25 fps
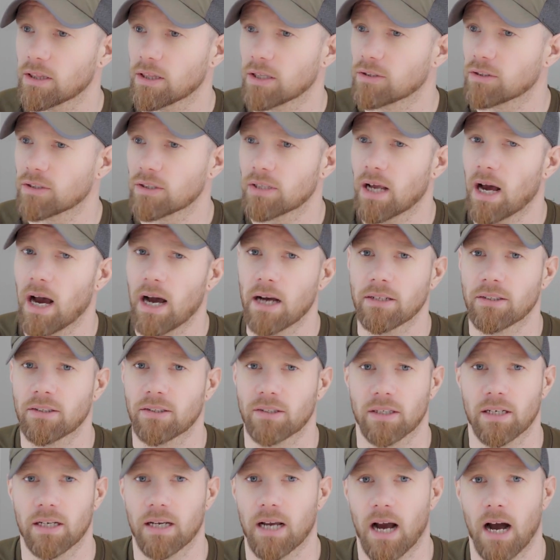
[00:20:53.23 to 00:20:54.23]

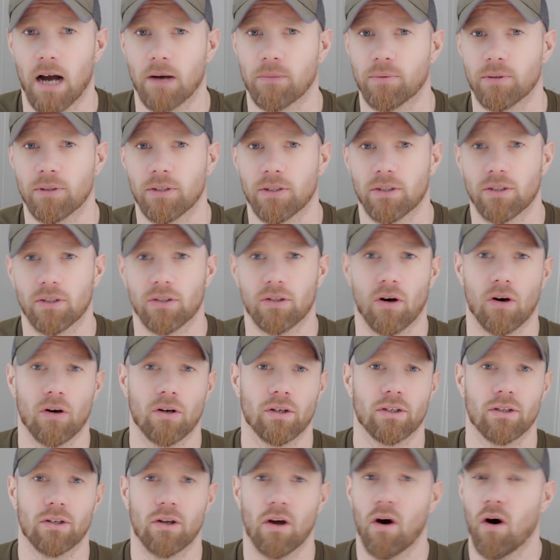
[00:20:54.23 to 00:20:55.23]
huts and cabins
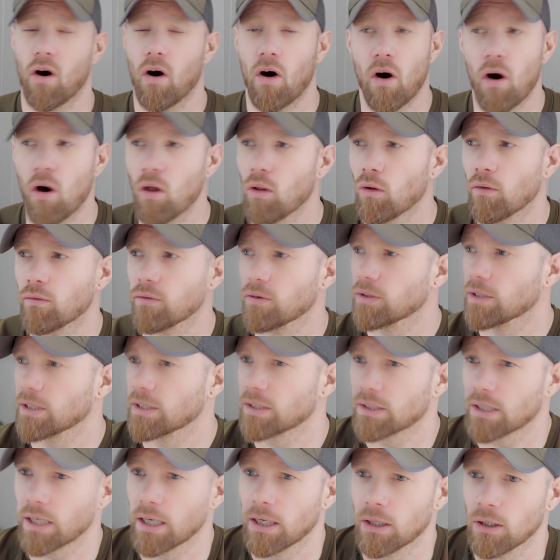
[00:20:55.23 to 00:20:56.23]
dotted all over
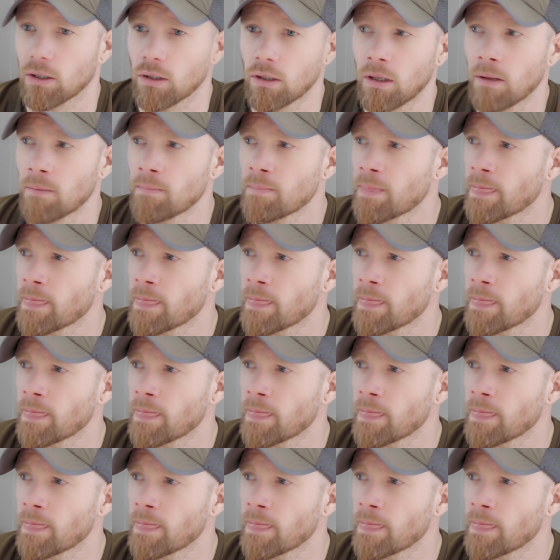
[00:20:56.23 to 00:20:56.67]
this hill,